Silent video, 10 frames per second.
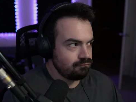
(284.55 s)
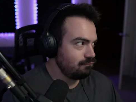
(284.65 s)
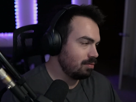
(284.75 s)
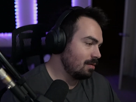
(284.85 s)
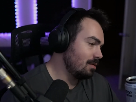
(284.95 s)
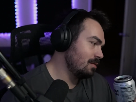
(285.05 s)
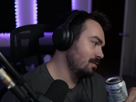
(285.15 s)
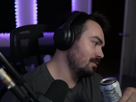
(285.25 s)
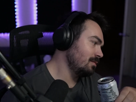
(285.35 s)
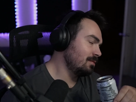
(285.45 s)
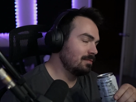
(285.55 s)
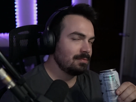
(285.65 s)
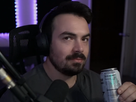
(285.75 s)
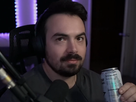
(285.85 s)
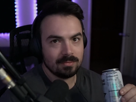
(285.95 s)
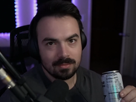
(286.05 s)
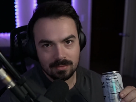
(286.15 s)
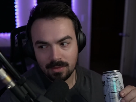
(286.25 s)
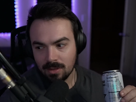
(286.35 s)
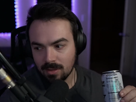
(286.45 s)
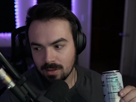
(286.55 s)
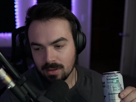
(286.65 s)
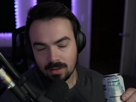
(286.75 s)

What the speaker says: (no one is talking)